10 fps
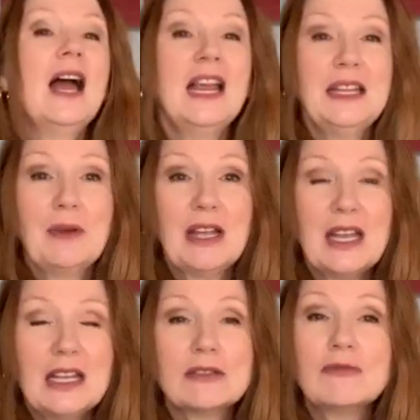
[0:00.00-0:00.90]
Anyway,
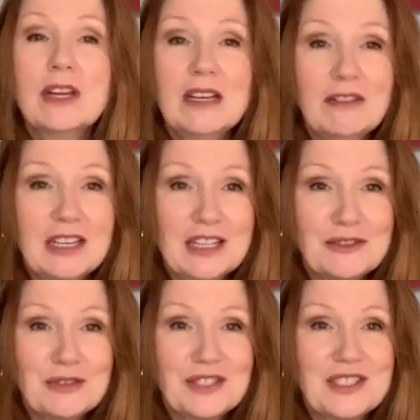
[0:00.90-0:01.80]
it's really, really
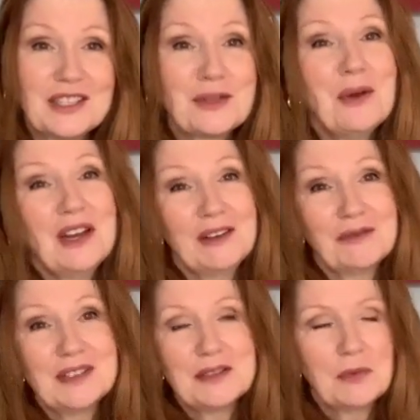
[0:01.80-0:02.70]
interesting. It's quite
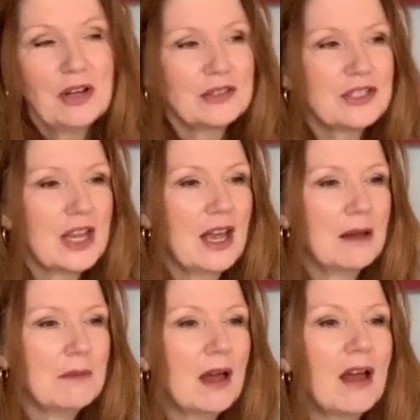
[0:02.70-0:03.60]
lovely to watch.
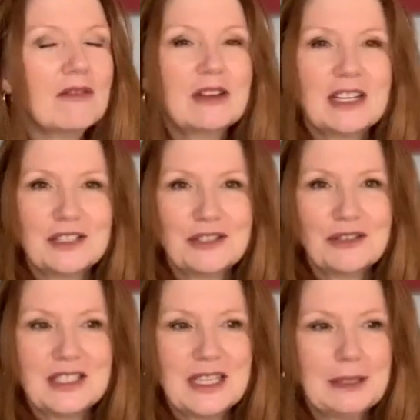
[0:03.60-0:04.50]
Um, I really
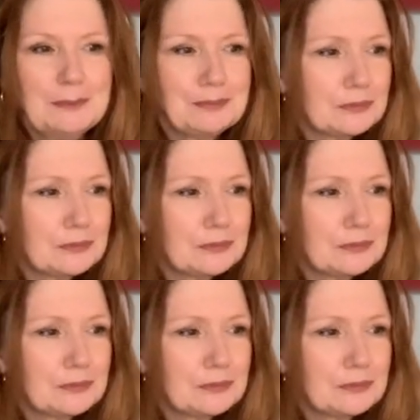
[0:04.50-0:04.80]
enjoyed it.